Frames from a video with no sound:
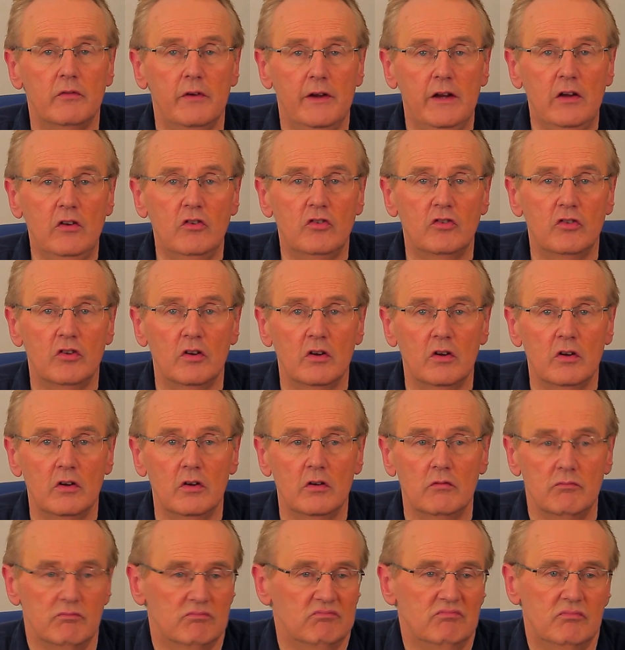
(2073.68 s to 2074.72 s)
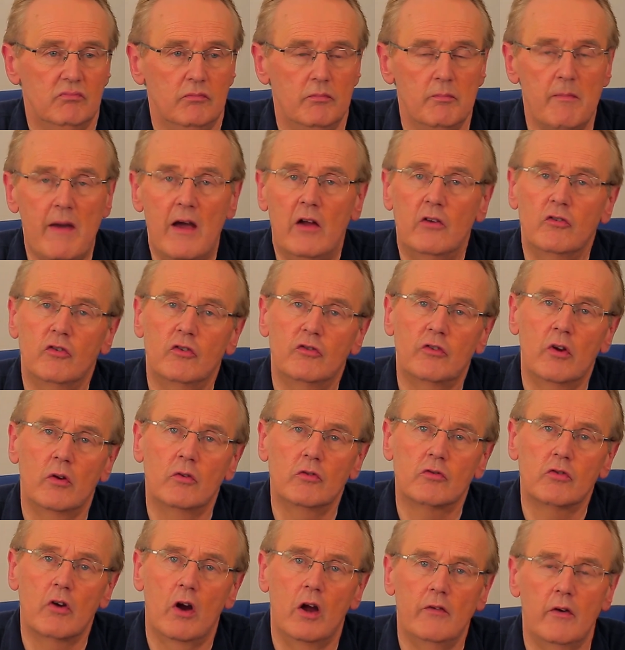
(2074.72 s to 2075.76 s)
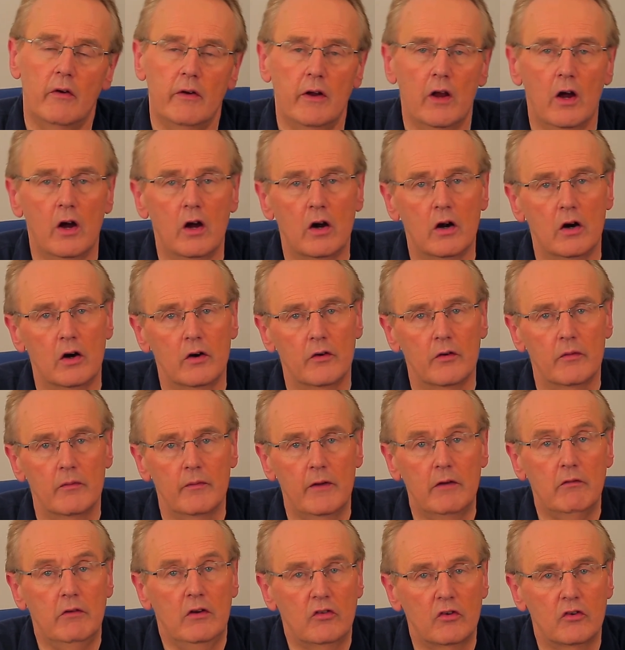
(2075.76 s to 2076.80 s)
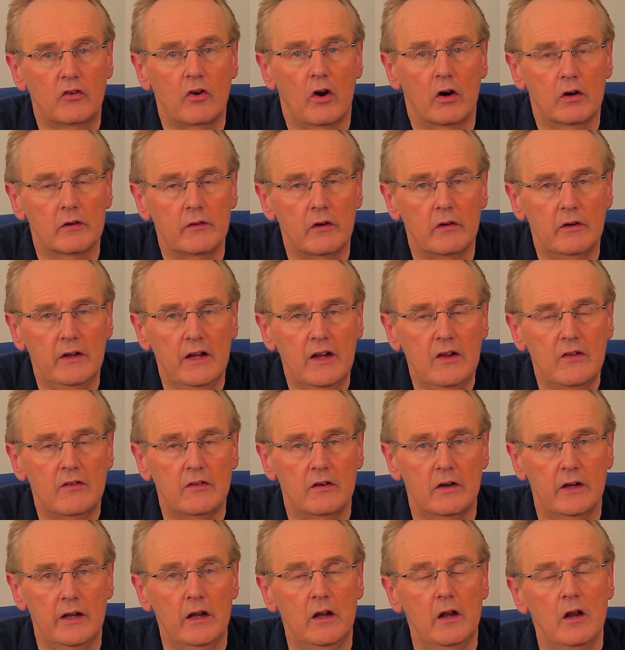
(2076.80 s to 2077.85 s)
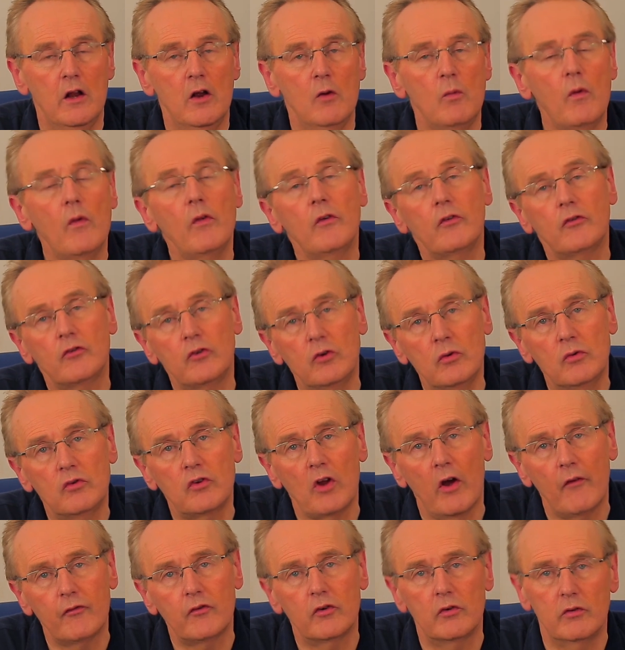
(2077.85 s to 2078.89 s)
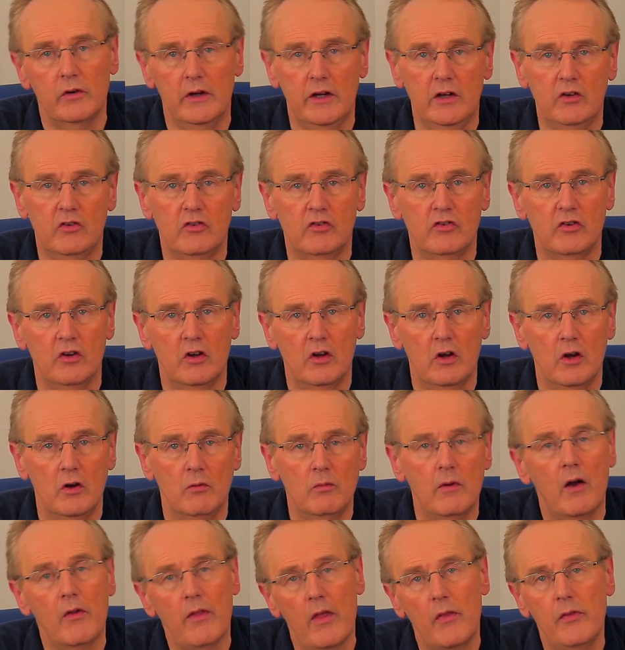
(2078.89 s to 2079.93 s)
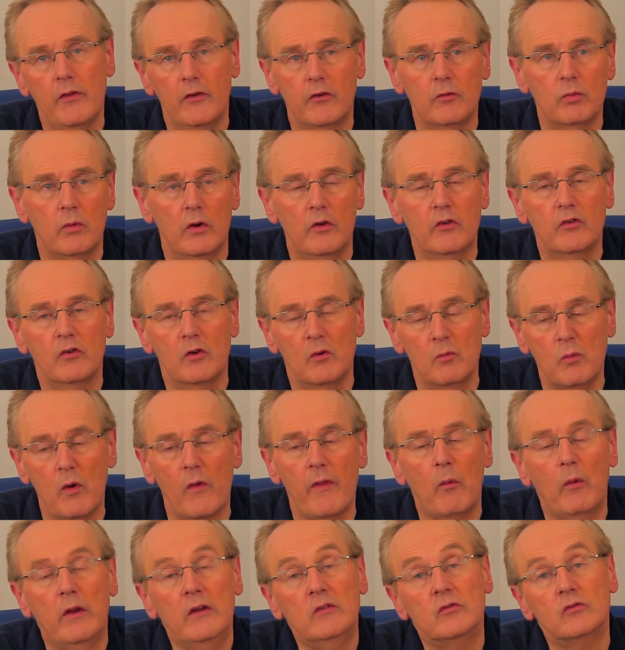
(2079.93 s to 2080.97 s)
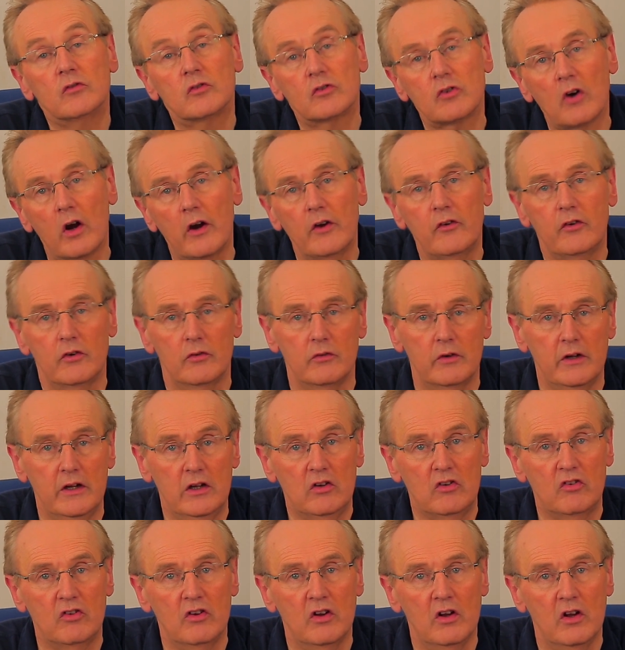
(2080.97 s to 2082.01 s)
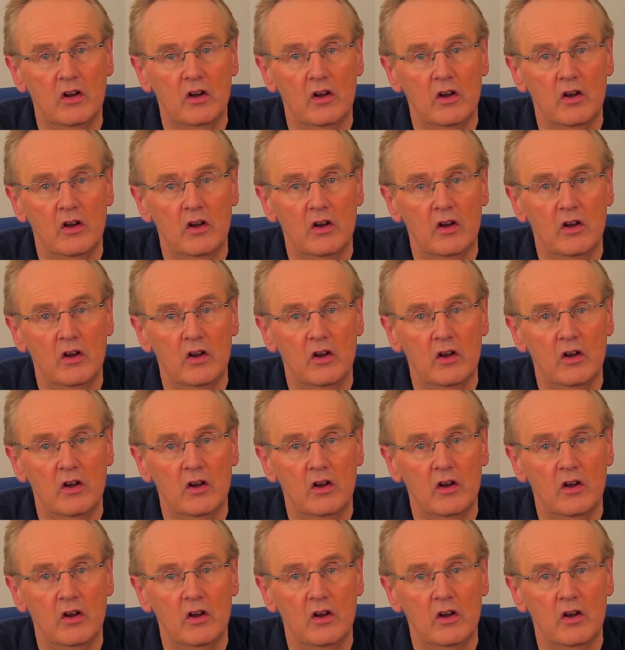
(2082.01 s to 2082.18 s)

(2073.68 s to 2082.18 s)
reach, managers don't try very hard. They reach the target very easily. One that's too tough to reach, well, then this one's going to one they won't even try to reach.